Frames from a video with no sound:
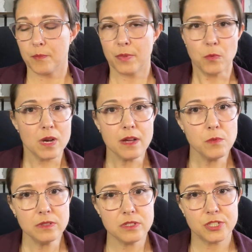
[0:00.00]
But what I
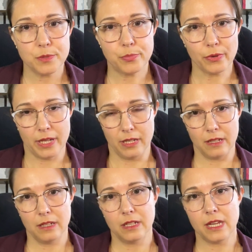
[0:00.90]
wanted to bring
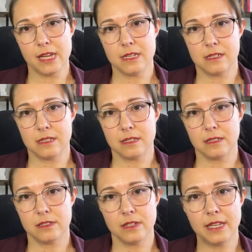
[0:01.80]
is
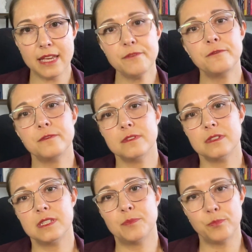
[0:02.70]
to give
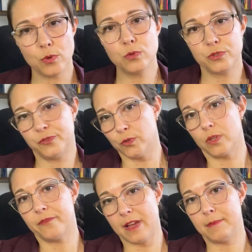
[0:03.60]
support for
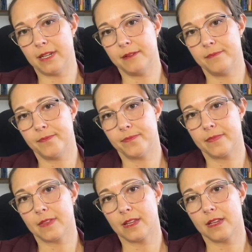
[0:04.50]
the family,
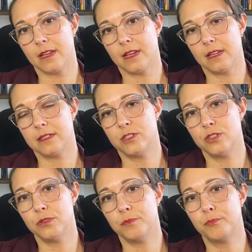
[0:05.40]

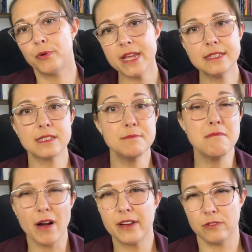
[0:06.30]
to bring some
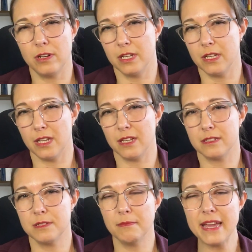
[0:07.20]
micro learning,
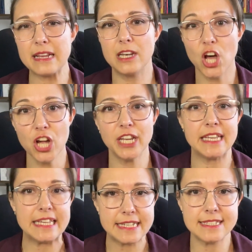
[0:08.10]
to make
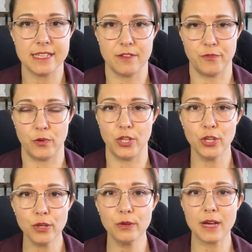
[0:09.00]
learning easier for
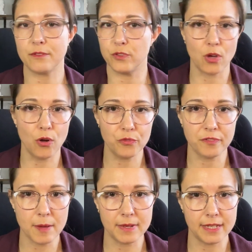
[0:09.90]
you and for the whole
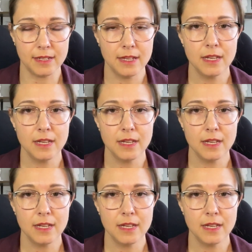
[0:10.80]
family,